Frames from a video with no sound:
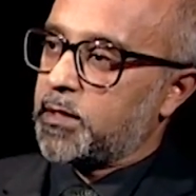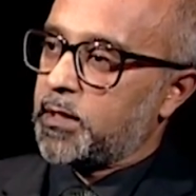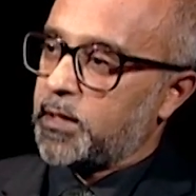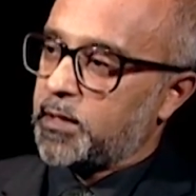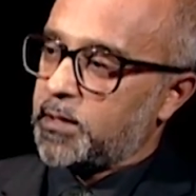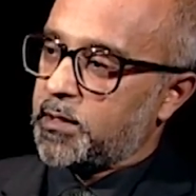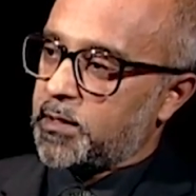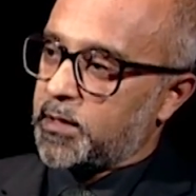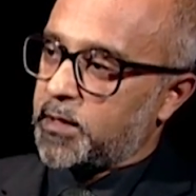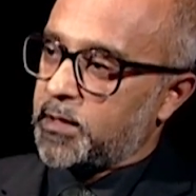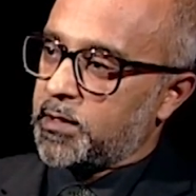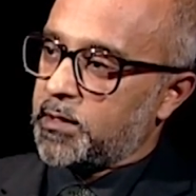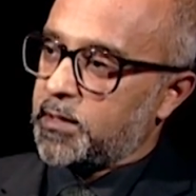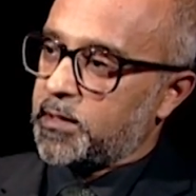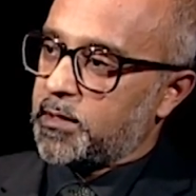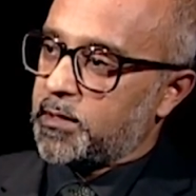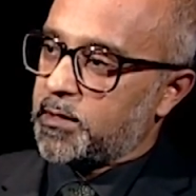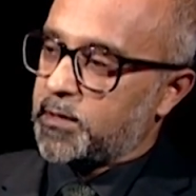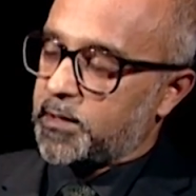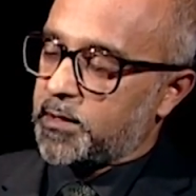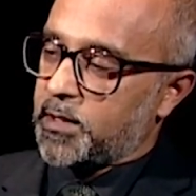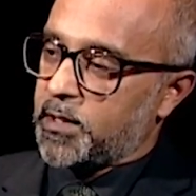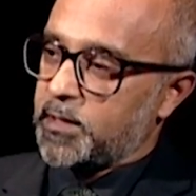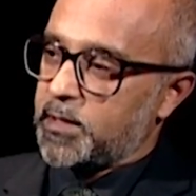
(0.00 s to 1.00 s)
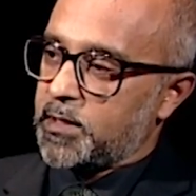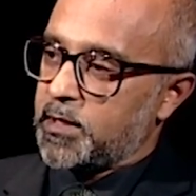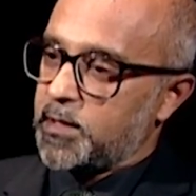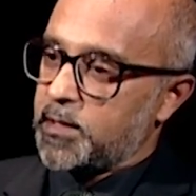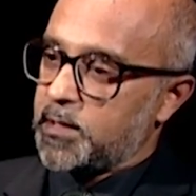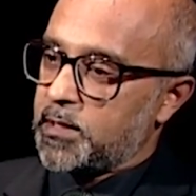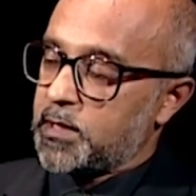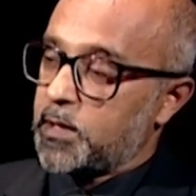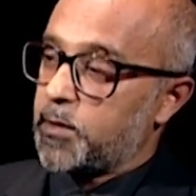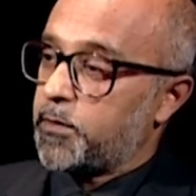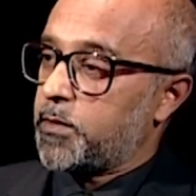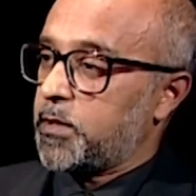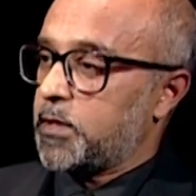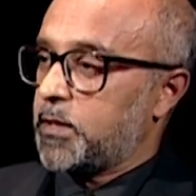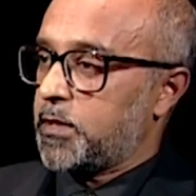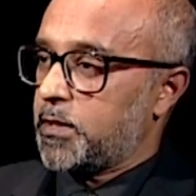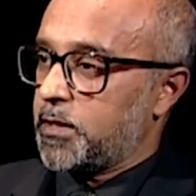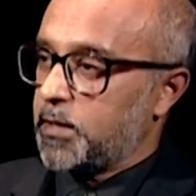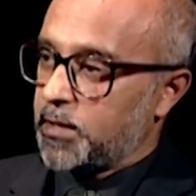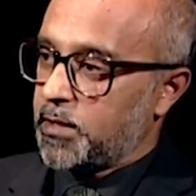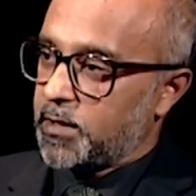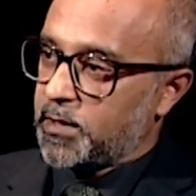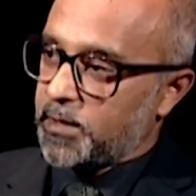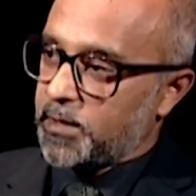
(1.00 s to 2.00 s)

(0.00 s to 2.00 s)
Yeah, two years. 1970.